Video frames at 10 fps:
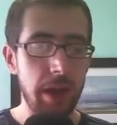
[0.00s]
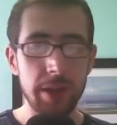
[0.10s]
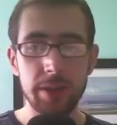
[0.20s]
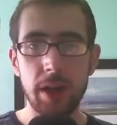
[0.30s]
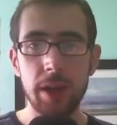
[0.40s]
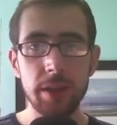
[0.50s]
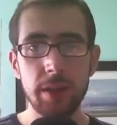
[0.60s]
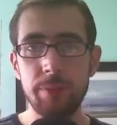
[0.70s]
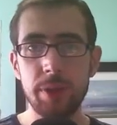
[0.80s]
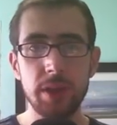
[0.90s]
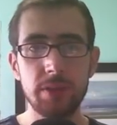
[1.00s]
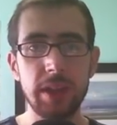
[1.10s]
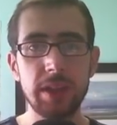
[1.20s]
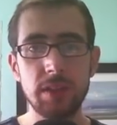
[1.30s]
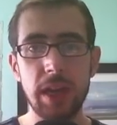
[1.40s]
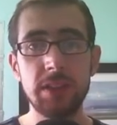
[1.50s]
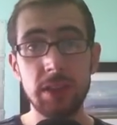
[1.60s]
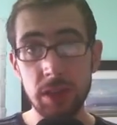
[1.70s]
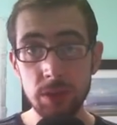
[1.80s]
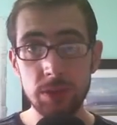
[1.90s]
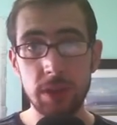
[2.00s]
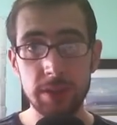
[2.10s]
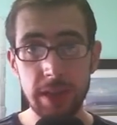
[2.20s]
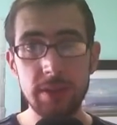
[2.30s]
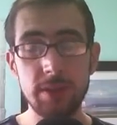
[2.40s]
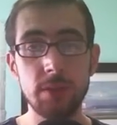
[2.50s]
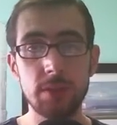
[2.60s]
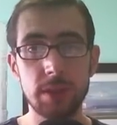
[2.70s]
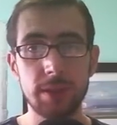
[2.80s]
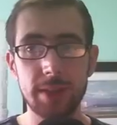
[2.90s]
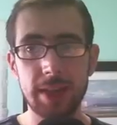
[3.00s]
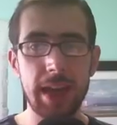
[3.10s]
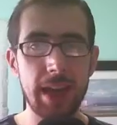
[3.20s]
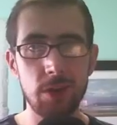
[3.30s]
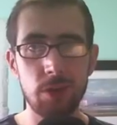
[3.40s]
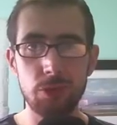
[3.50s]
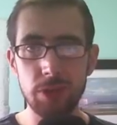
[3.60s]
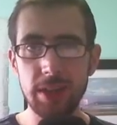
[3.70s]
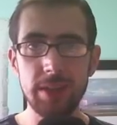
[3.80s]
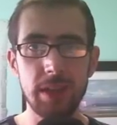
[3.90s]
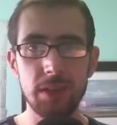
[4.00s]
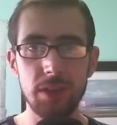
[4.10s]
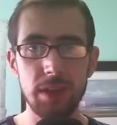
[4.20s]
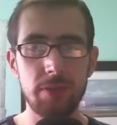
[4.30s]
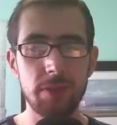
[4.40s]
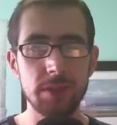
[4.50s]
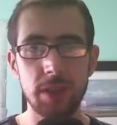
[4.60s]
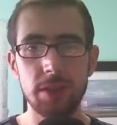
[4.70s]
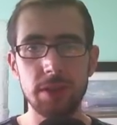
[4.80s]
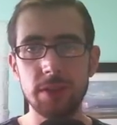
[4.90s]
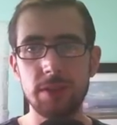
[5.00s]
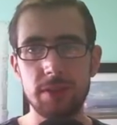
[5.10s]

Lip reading: I personally, as a user, as an end user, cannot really tell the difference other than